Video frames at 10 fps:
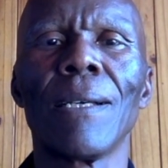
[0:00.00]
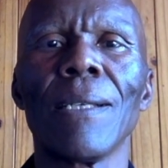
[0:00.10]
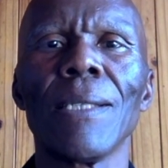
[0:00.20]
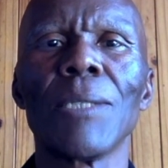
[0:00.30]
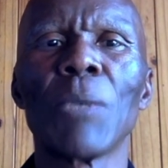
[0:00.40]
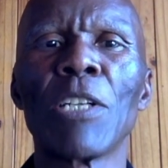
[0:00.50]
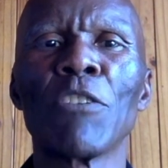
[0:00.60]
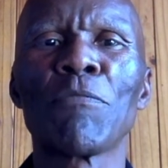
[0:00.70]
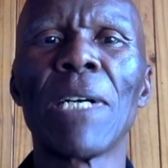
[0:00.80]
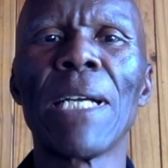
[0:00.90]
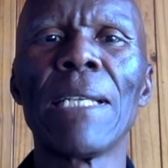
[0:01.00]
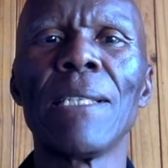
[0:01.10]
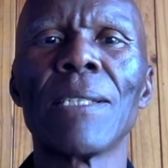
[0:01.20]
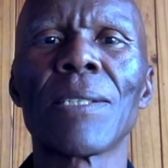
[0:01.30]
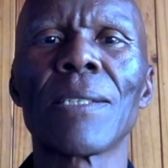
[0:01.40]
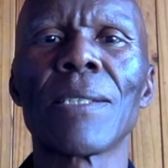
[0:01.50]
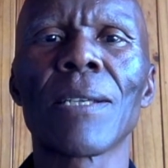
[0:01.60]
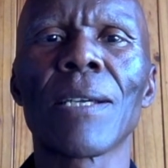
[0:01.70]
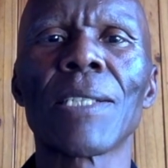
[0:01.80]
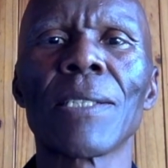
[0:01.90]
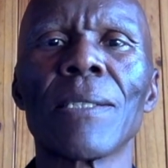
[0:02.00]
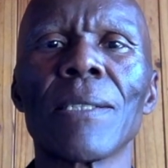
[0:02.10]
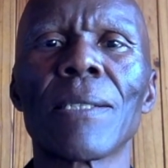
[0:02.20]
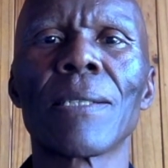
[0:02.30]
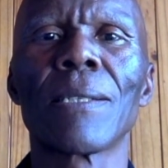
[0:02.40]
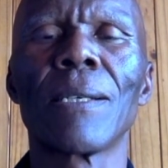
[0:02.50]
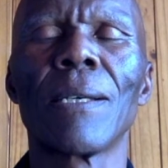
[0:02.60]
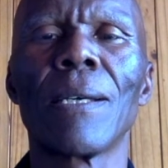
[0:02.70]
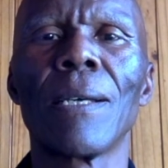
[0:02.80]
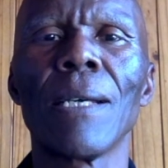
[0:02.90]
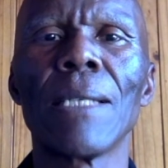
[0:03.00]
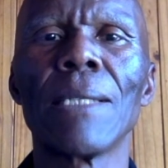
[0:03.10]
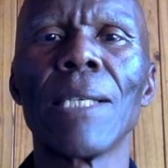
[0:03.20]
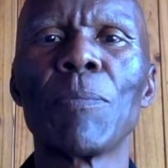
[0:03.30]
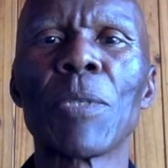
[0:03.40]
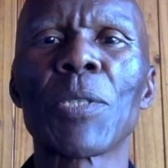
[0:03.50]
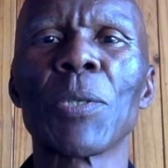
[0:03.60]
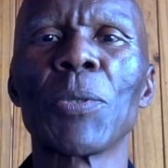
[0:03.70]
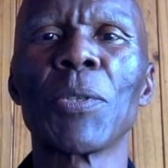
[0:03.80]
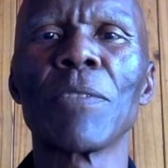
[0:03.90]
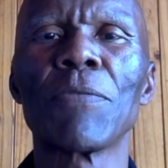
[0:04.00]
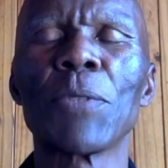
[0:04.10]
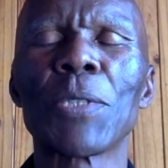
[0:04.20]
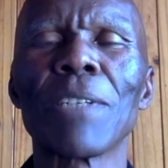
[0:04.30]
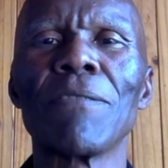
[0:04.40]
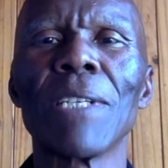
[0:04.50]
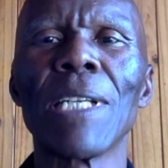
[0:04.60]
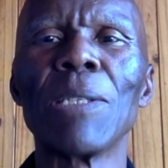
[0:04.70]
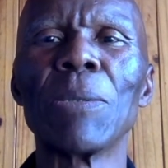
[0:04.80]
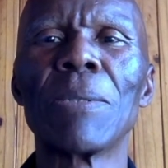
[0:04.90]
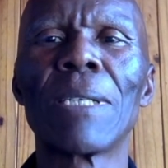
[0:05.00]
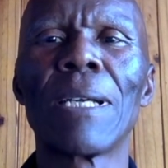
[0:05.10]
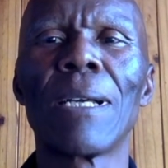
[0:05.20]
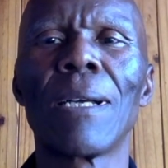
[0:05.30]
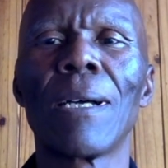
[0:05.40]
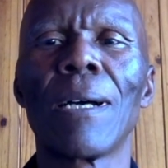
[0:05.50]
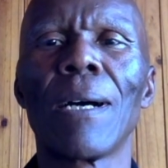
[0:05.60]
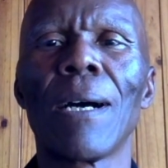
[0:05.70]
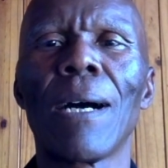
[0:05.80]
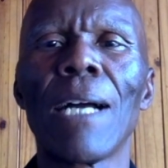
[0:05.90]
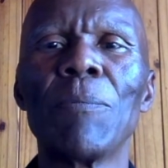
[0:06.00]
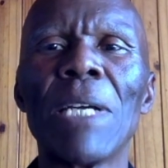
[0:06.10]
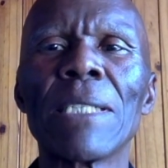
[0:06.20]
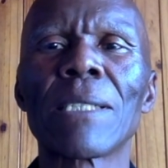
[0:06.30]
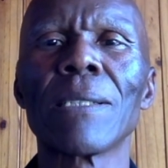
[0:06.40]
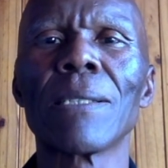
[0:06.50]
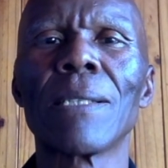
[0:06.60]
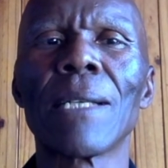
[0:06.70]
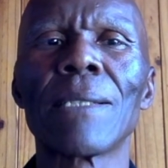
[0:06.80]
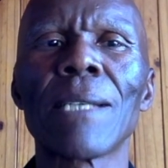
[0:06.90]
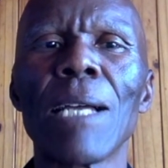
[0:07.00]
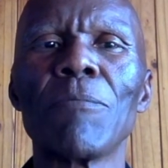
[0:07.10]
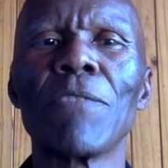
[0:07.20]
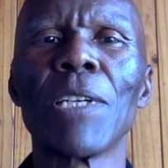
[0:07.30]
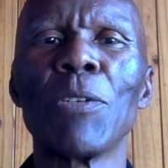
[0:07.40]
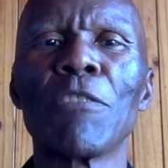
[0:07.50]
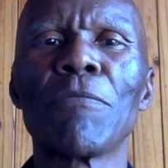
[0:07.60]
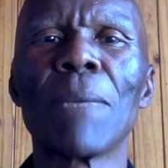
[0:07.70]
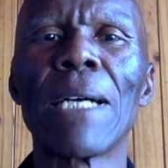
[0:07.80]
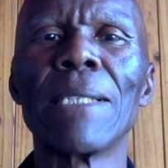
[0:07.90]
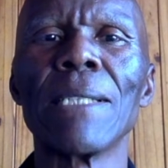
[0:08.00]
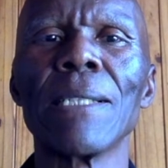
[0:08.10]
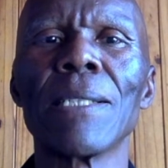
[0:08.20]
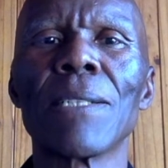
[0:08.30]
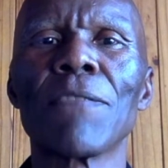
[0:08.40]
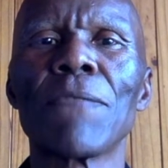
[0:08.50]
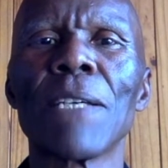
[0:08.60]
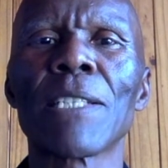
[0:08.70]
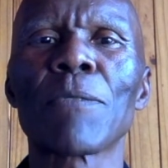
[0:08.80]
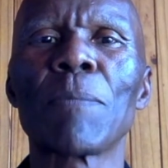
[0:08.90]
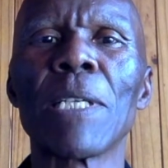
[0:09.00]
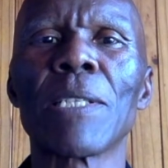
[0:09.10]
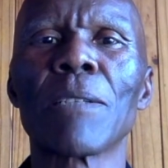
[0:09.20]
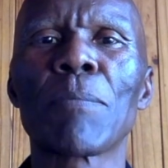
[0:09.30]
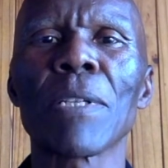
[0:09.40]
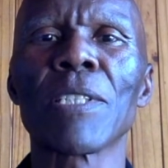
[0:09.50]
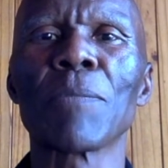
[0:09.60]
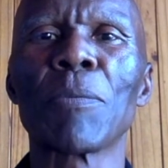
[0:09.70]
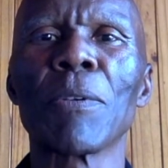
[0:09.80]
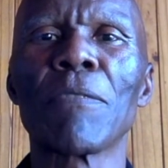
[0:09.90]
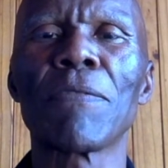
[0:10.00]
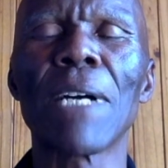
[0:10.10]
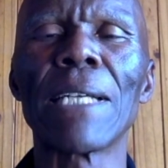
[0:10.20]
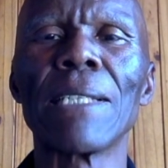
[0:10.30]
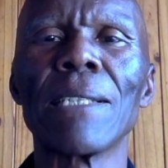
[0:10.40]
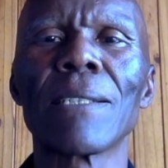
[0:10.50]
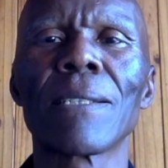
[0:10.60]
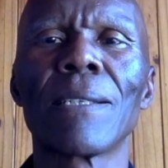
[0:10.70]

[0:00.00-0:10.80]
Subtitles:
In one of my earliest discussions, an episode on future value, I mentioned that time value of money is the first basic principle of finance.